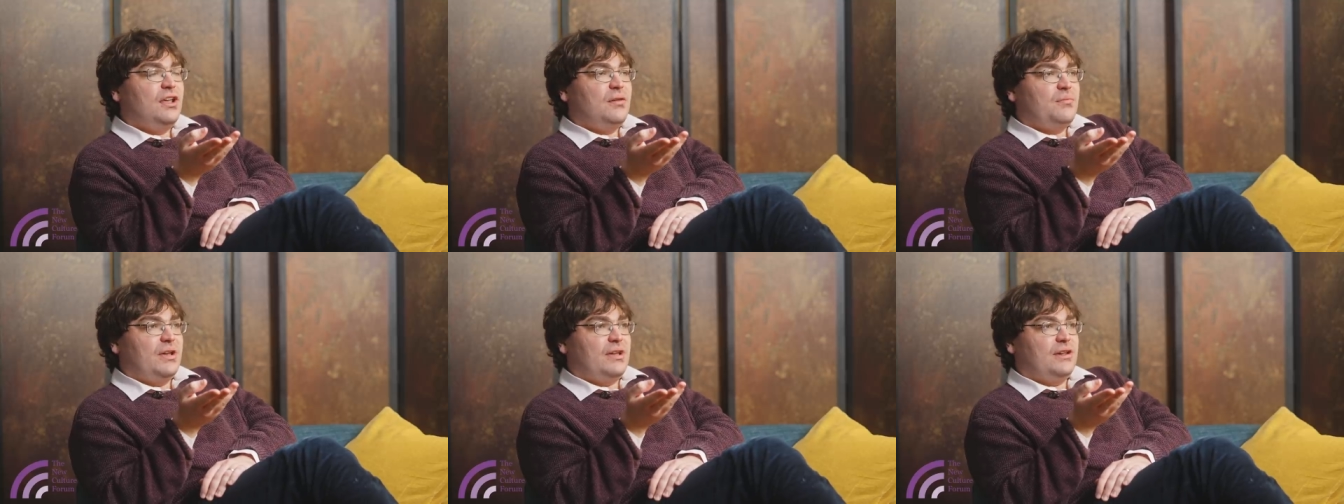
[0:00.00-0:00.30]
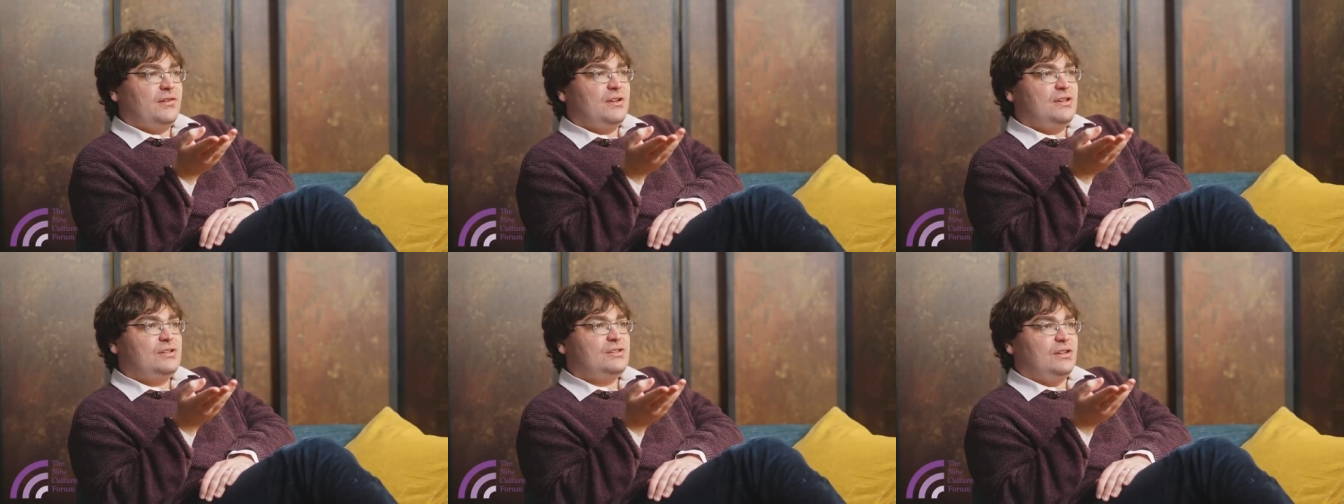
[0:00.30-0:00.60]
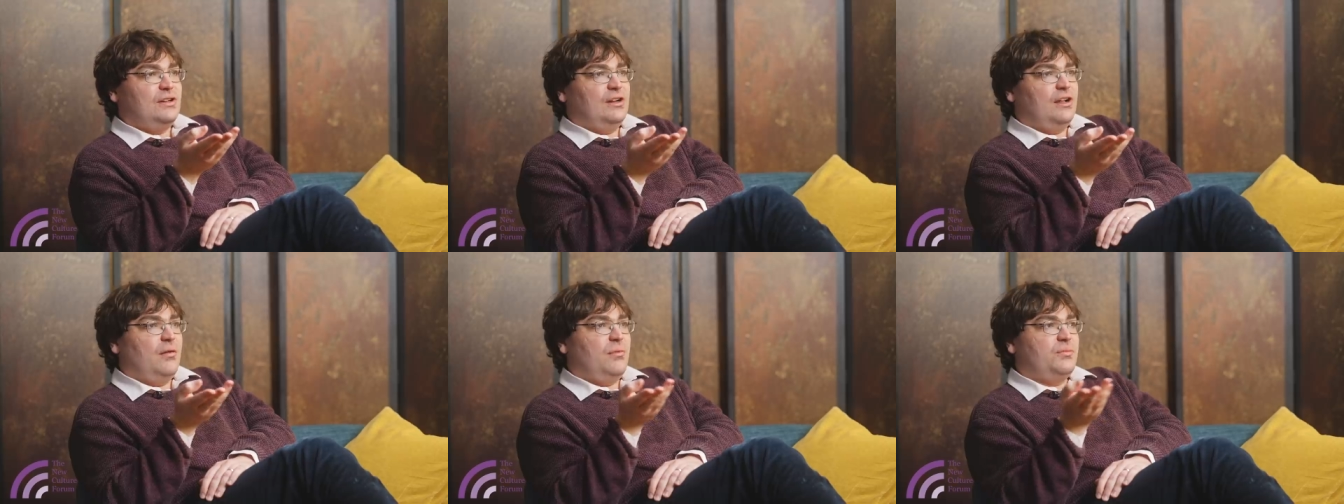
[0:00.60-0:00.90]
but
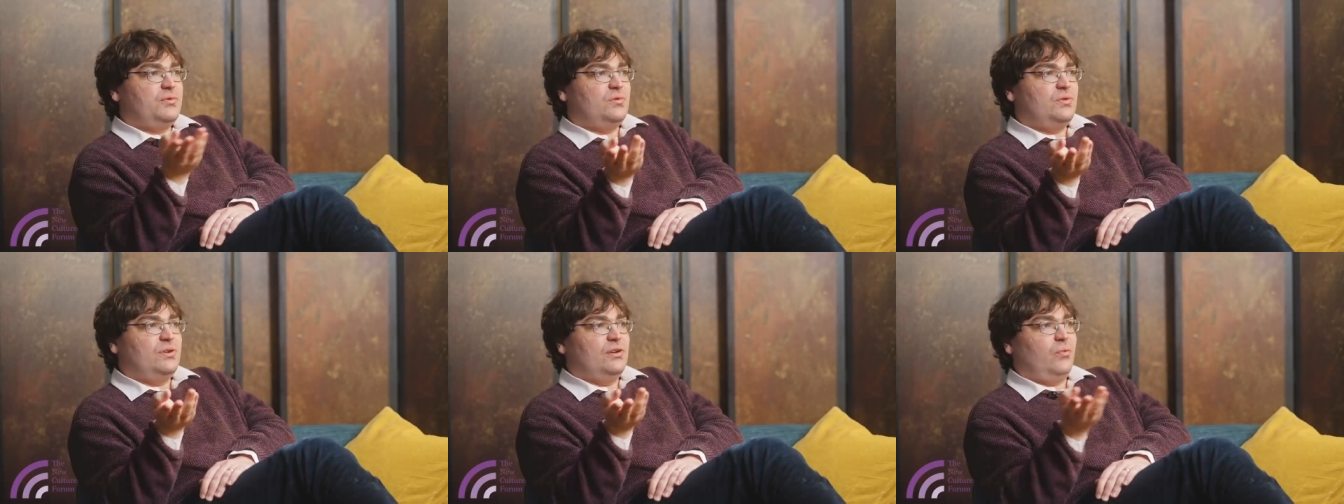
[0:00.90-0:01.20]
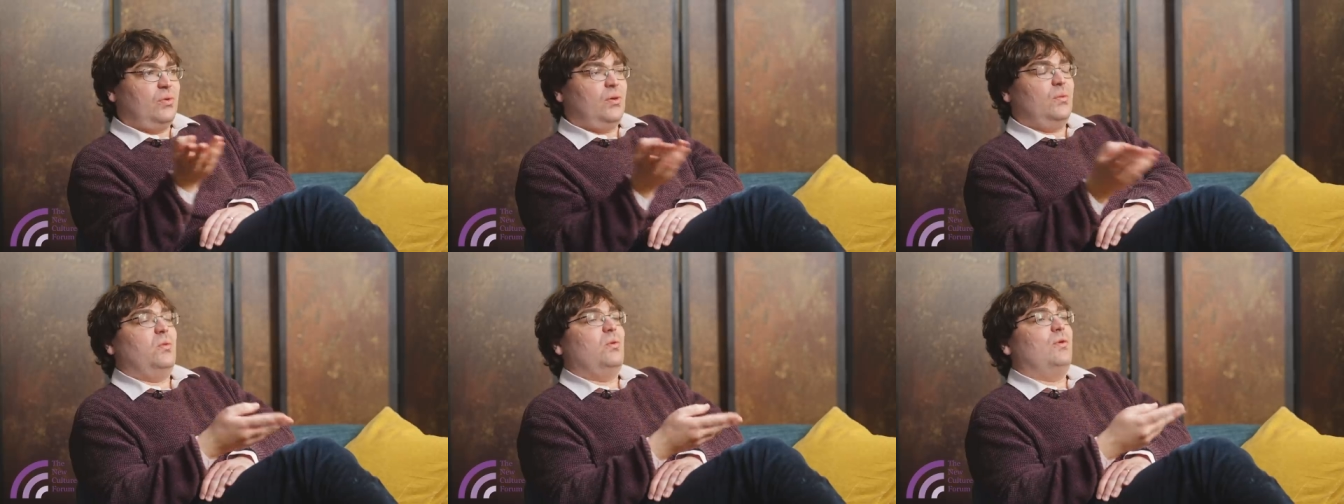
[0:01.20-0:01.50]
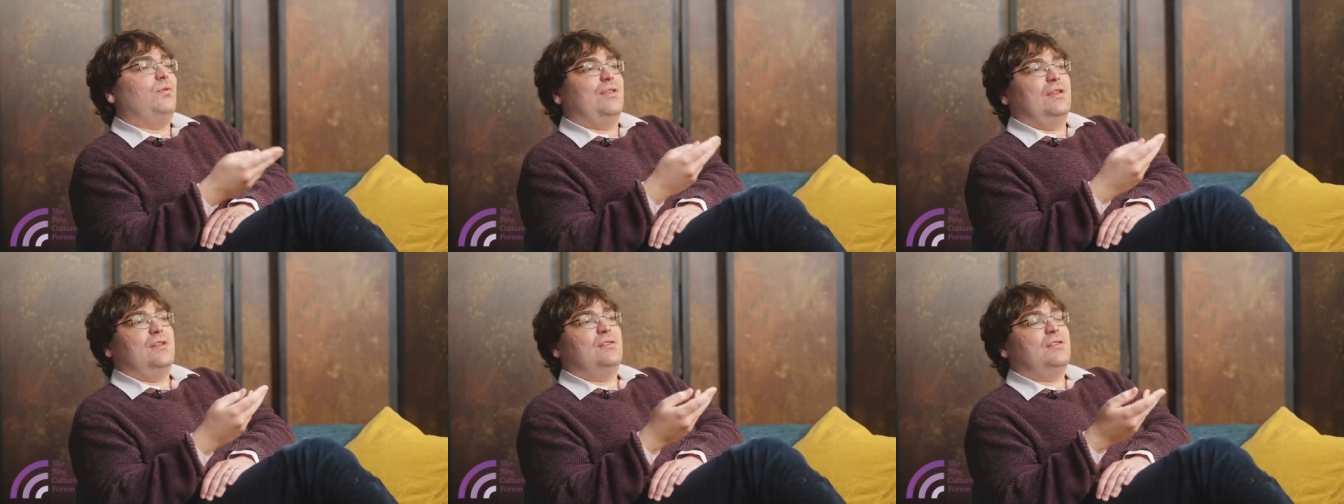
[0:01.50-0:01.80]
increasingly I'm talking to people
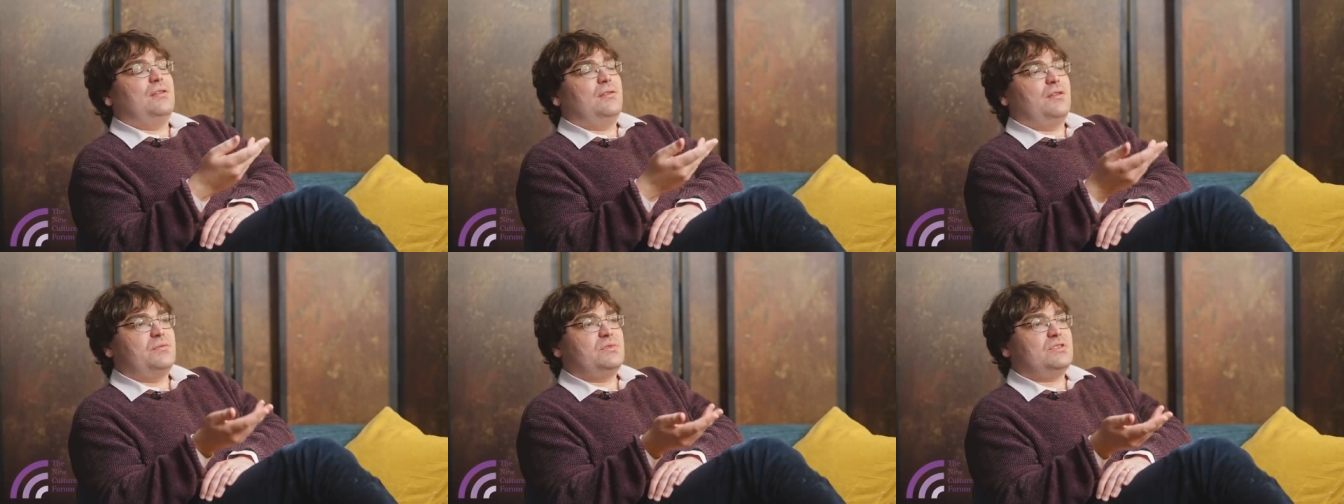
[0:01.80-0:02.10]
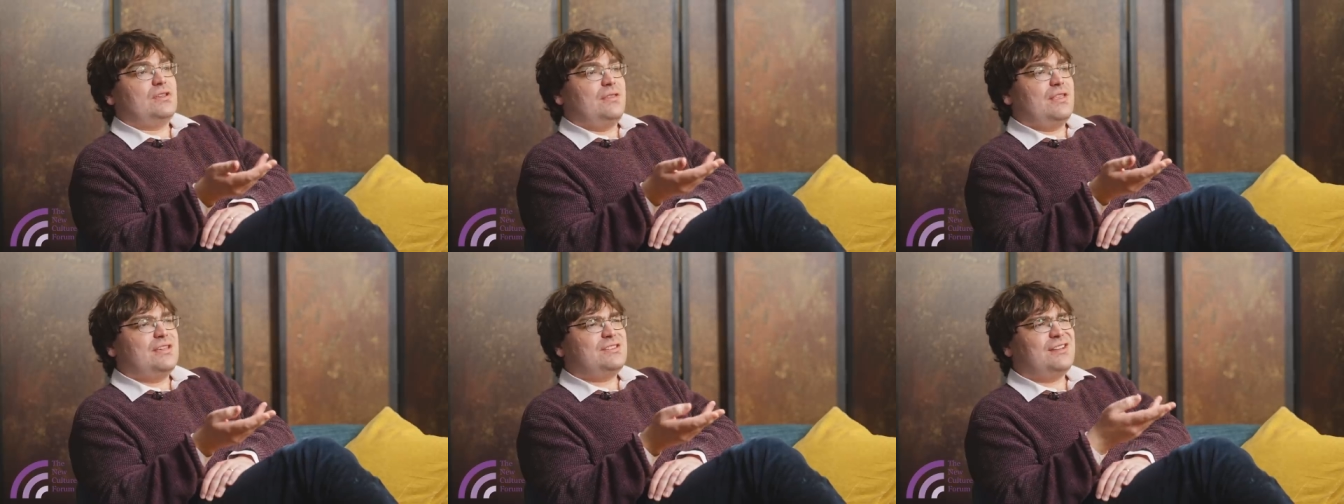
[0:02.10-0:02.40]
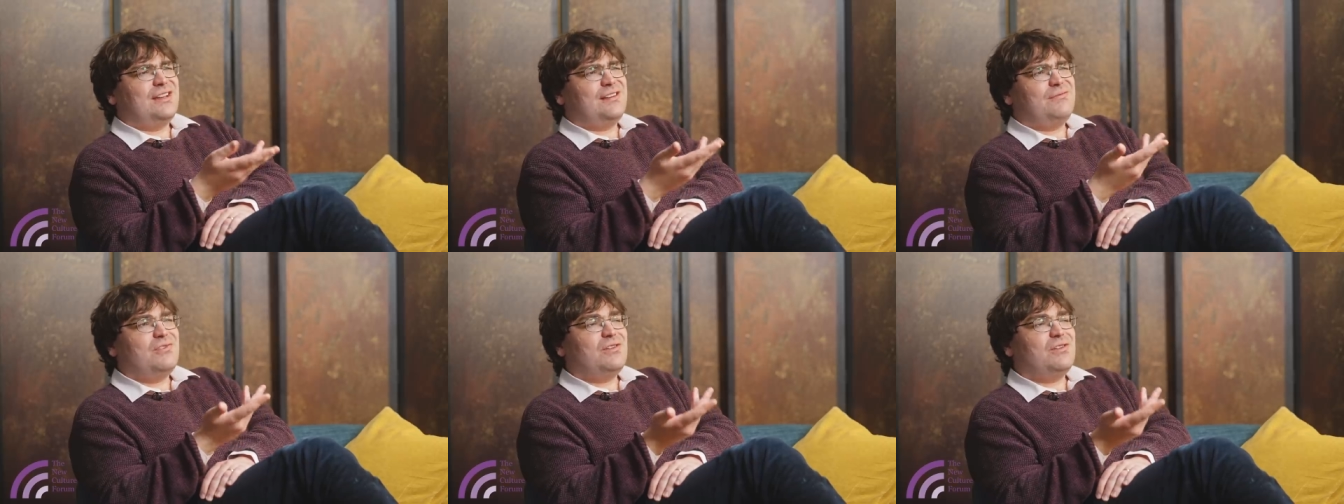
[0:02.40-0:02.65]
and they're saying,